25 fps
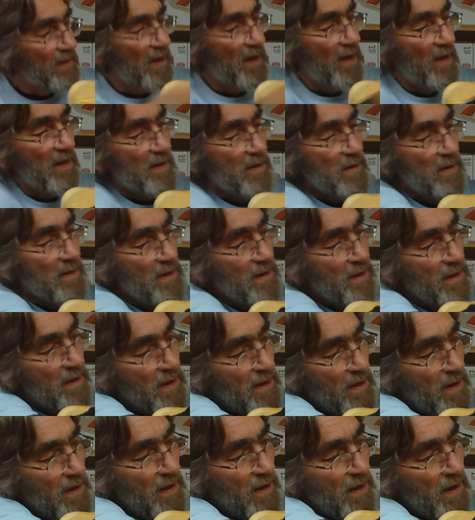that.
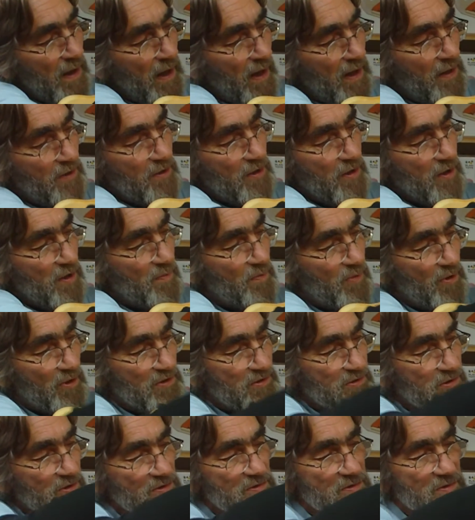And you're going to
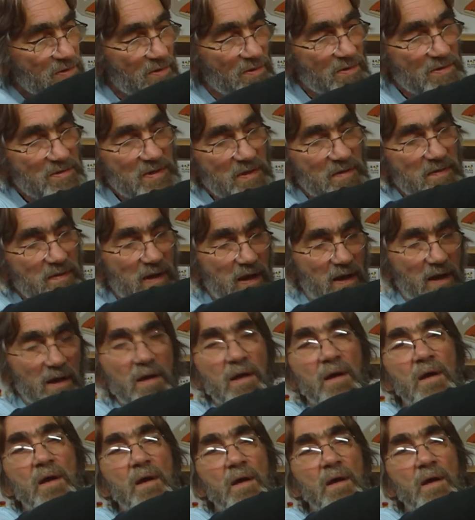put 2 screws in there.